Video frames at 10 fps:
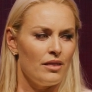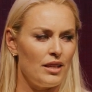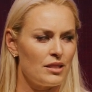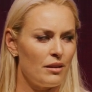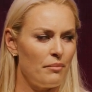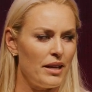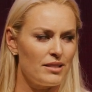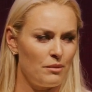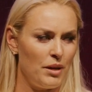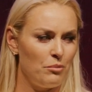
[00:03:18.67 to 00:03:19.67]
These
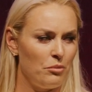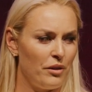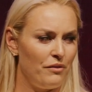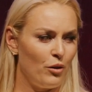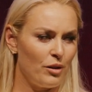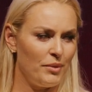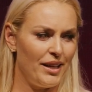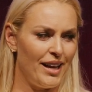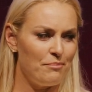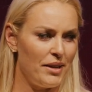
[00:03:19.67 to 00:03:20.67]
amazing people before me
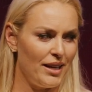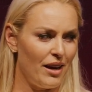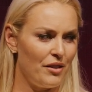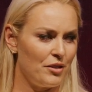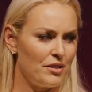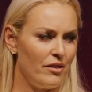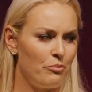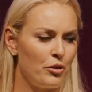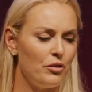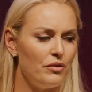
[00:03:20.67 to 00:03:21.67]
and many others have
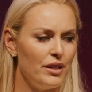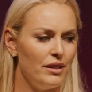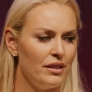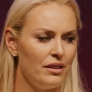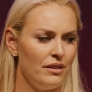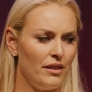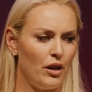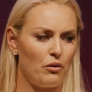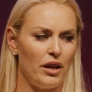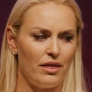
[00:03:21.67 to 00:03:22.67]
proven
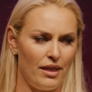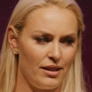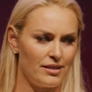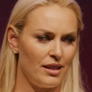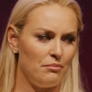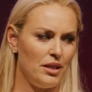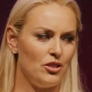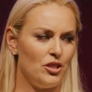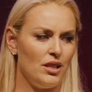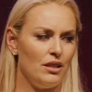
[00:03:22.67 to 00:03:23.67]
that great things can be
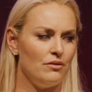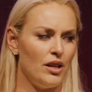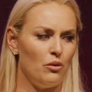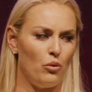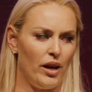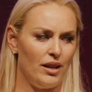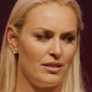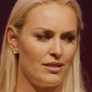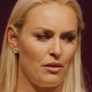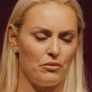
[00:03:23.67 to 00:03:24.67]
achieved in
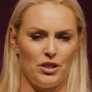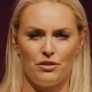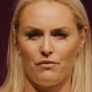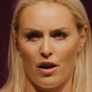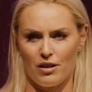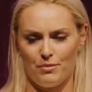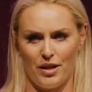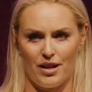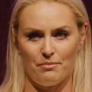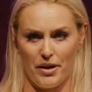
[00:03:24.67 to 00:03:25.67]
ways that reach far
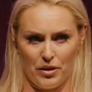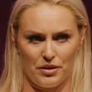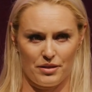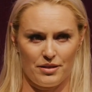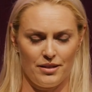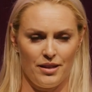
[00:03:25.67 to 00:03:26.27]
beyond medals.